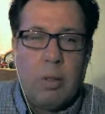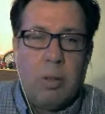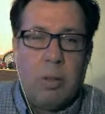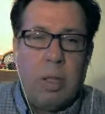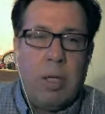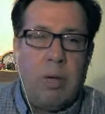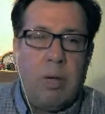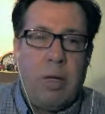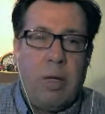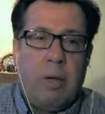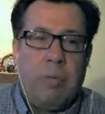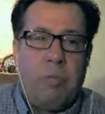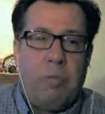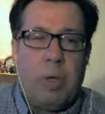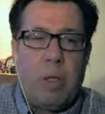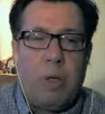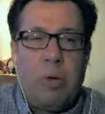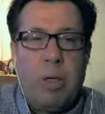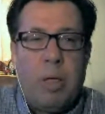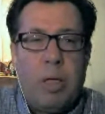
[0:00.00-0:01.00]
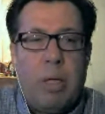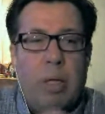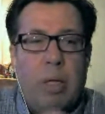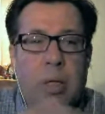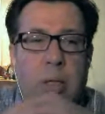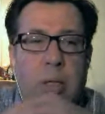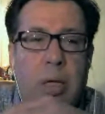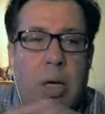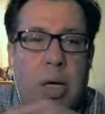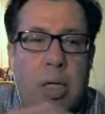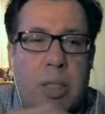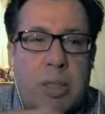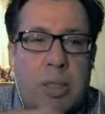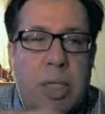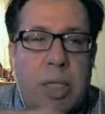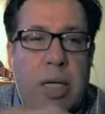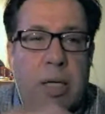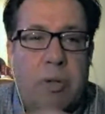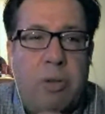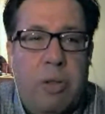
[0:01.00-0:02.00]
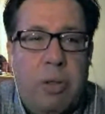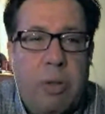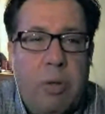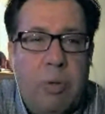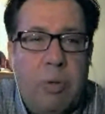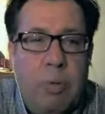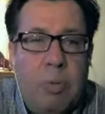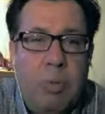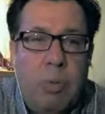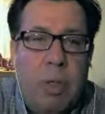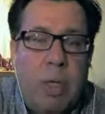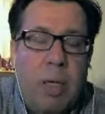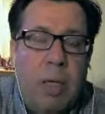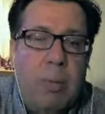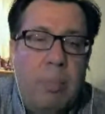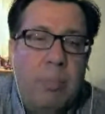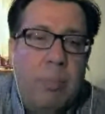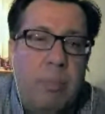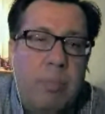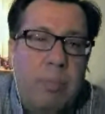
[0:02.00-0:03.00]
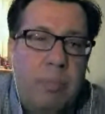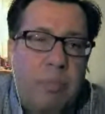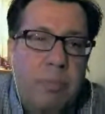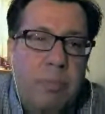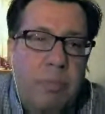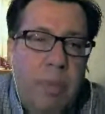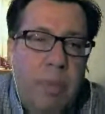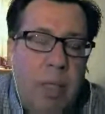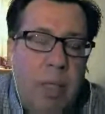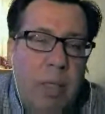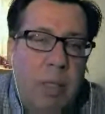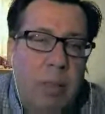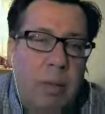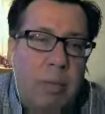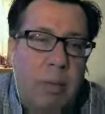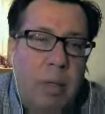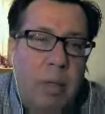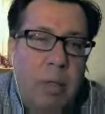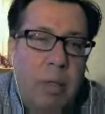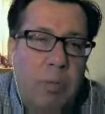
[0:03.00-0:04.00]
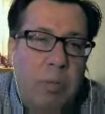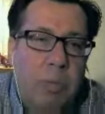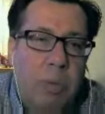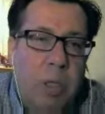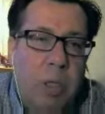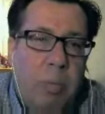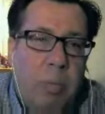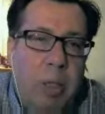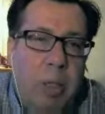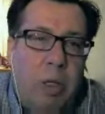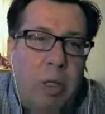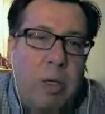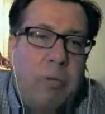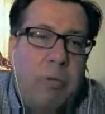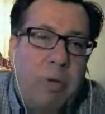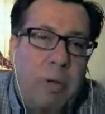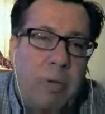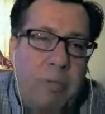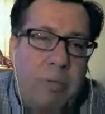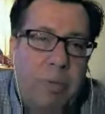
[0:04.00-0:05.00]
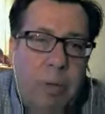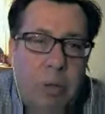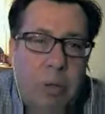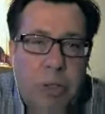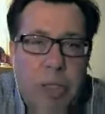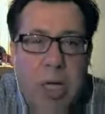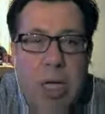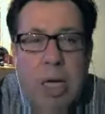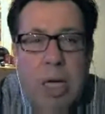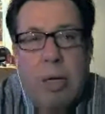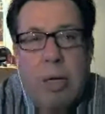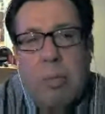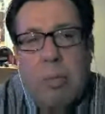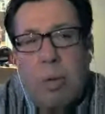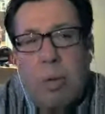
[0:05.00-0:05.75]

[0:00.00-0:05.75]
And if we're going to contact you, or would you be looking for the full team,